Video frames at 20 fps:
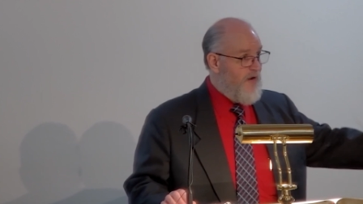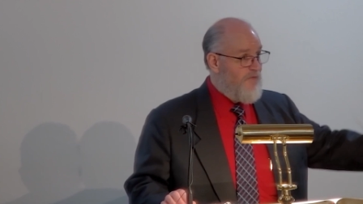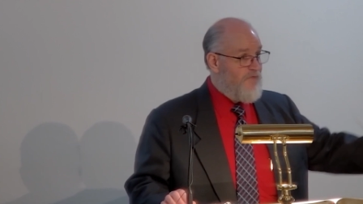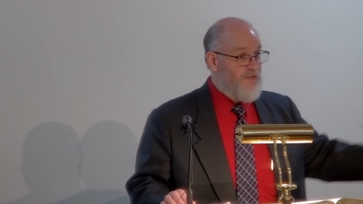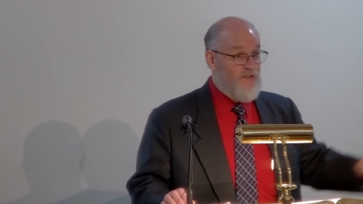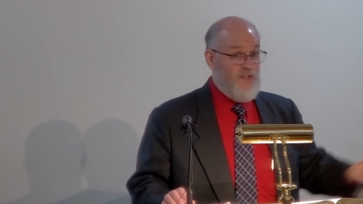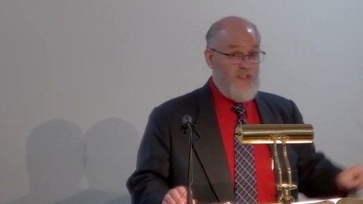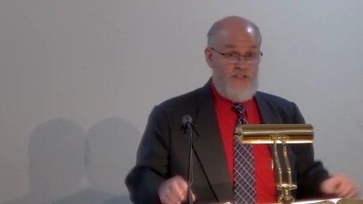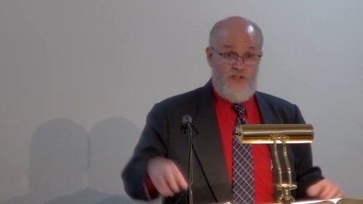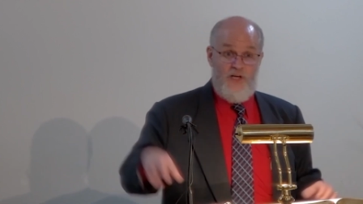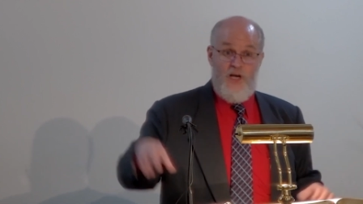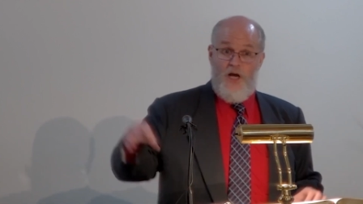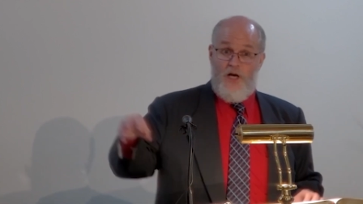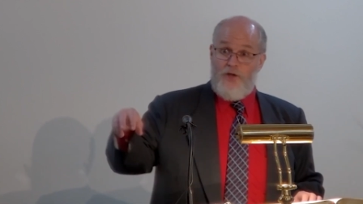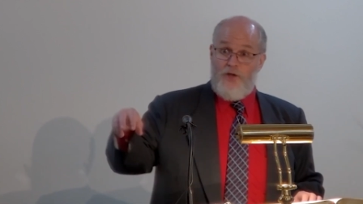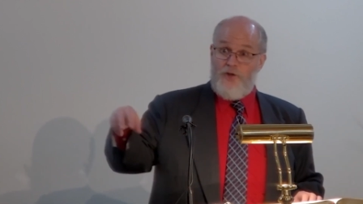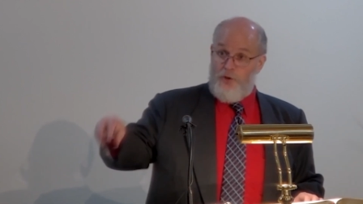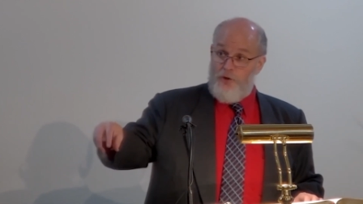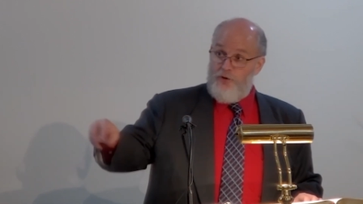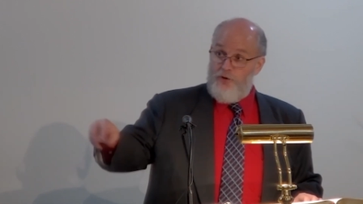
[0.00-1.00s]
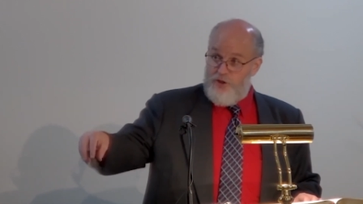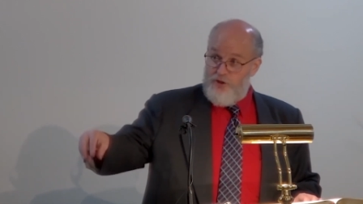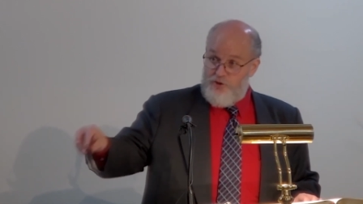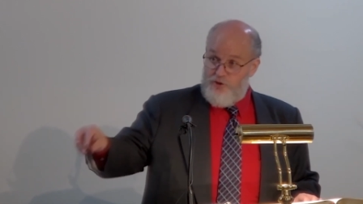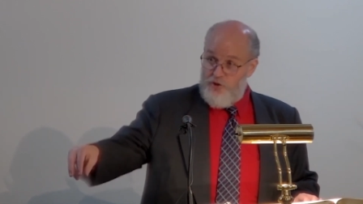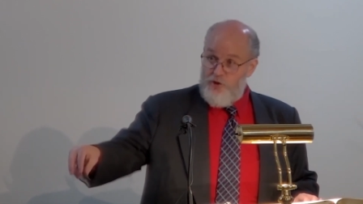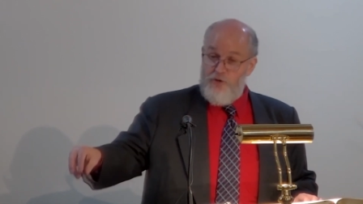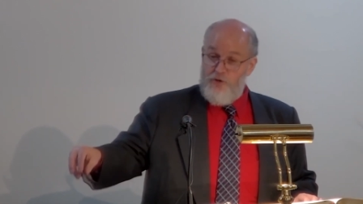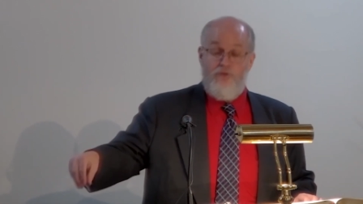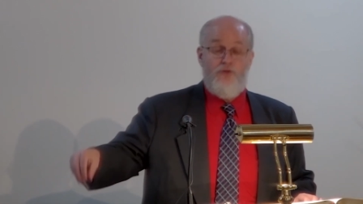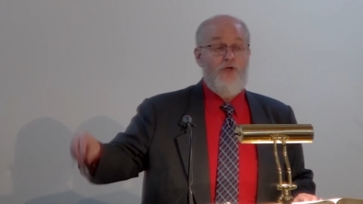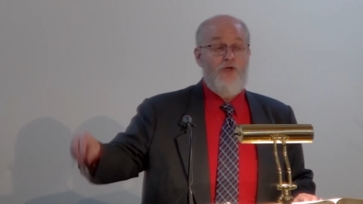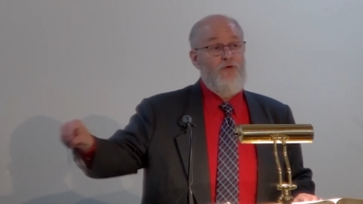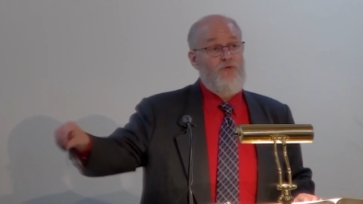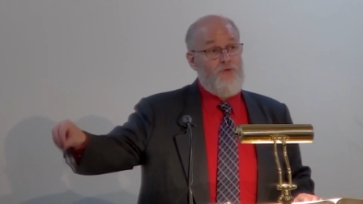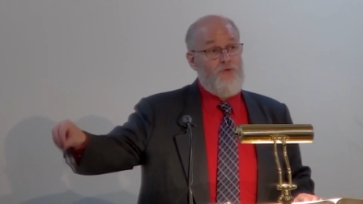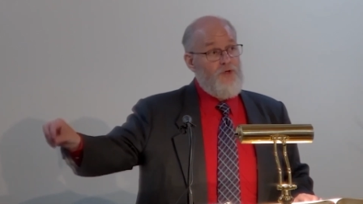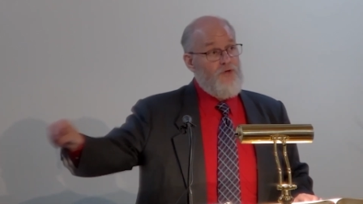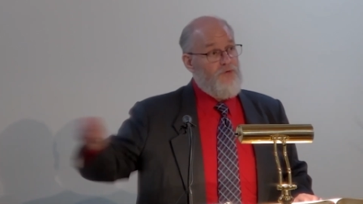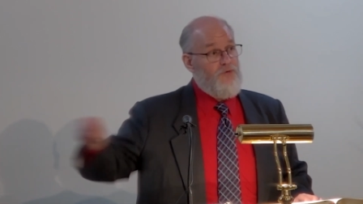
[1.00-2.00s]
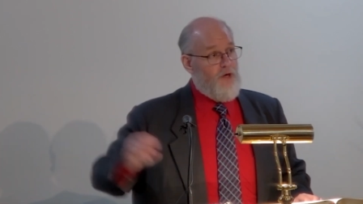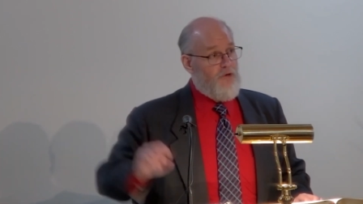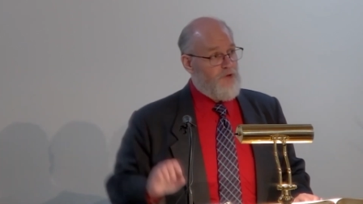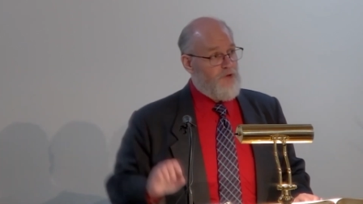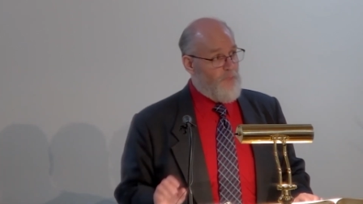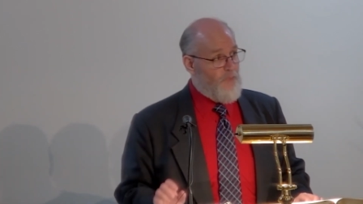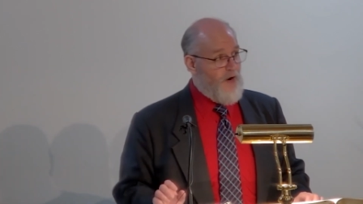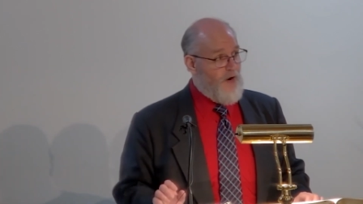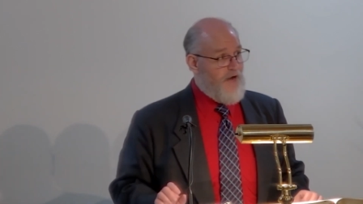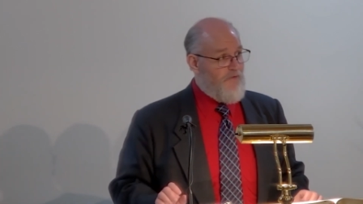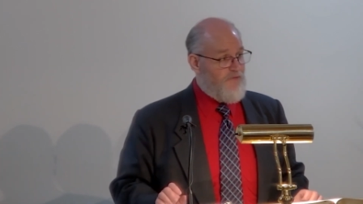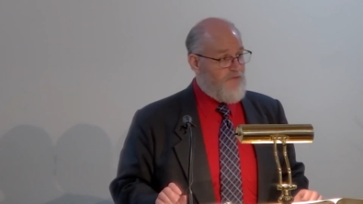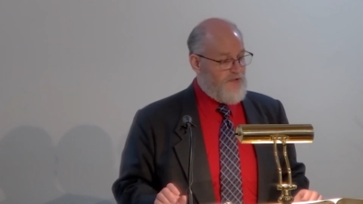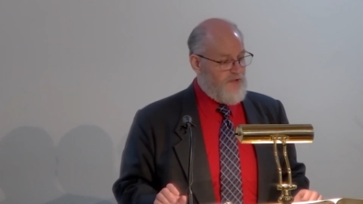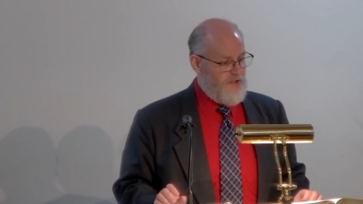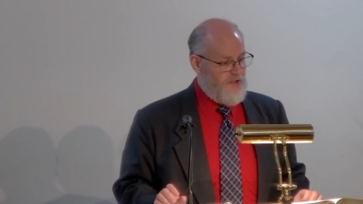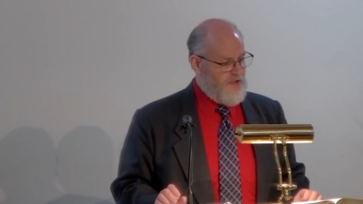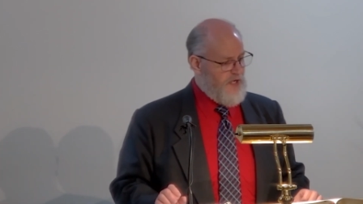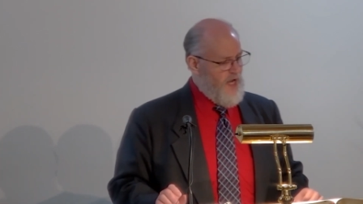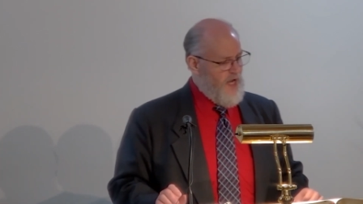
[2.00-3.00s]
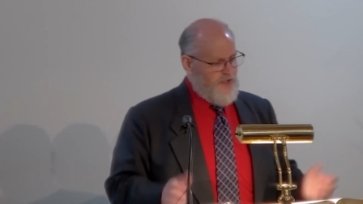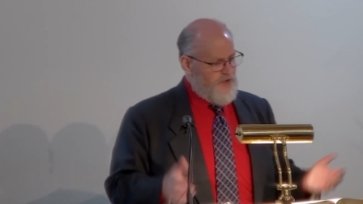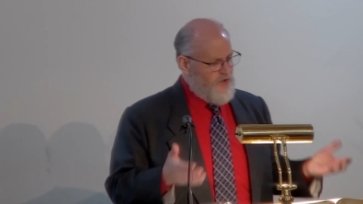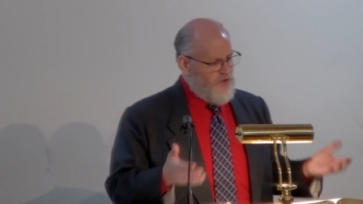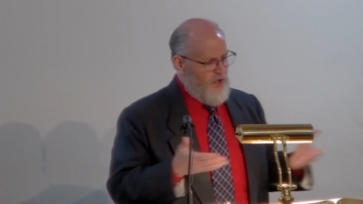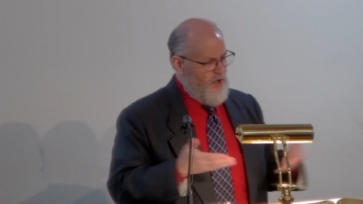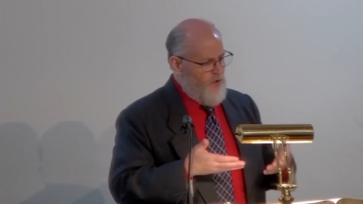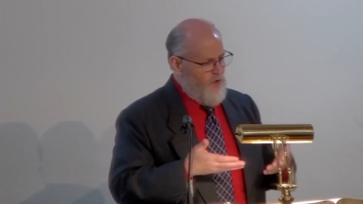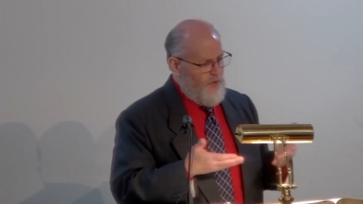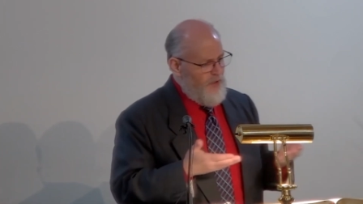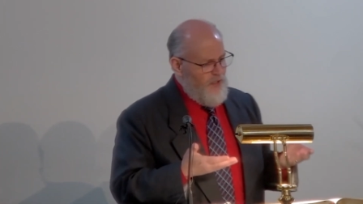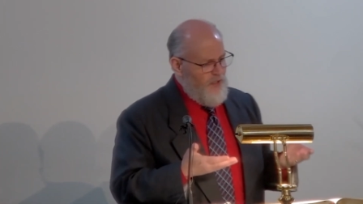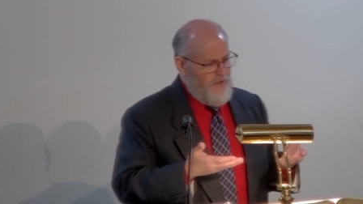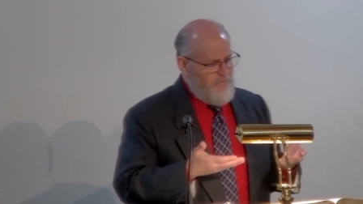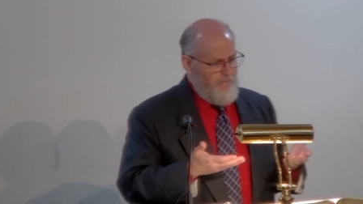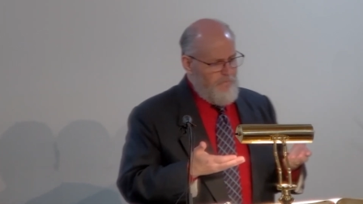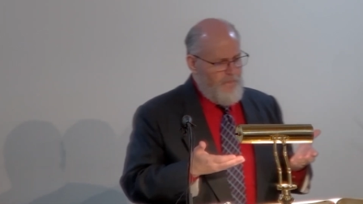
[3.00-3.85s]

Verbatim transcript: prophecies to the Jews who knew those prophecies. So,